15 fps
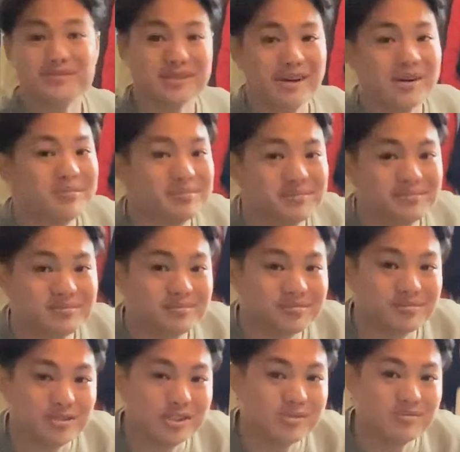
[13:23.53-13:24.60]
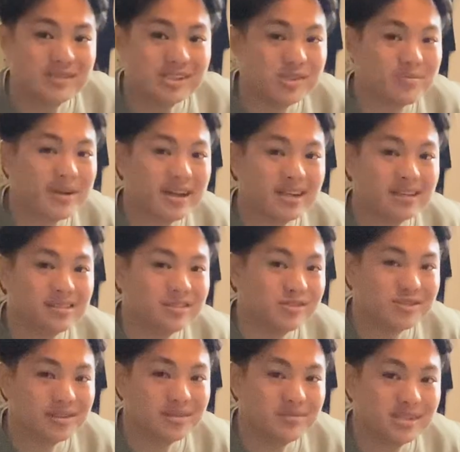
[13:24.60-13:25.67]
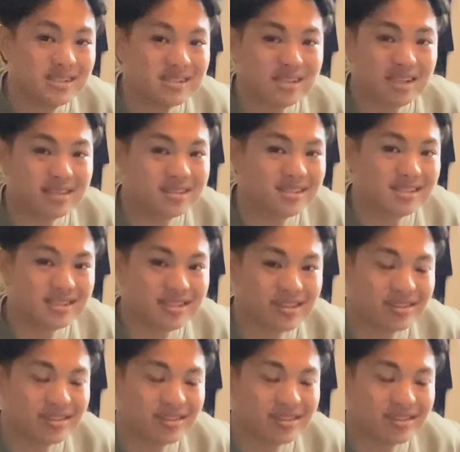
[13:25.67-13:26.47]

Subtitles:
up, which in Japan usually means like, since